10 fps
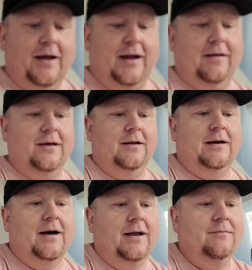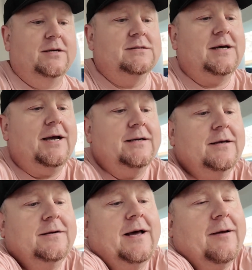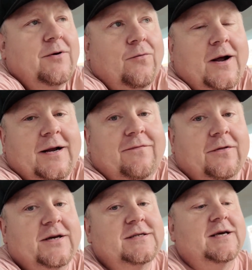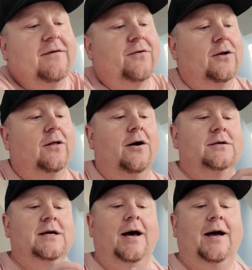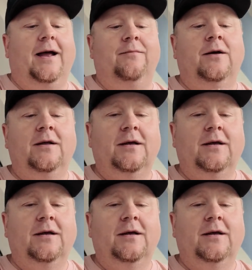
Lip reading: And then I am excited. I've been waiting for this set for a long time.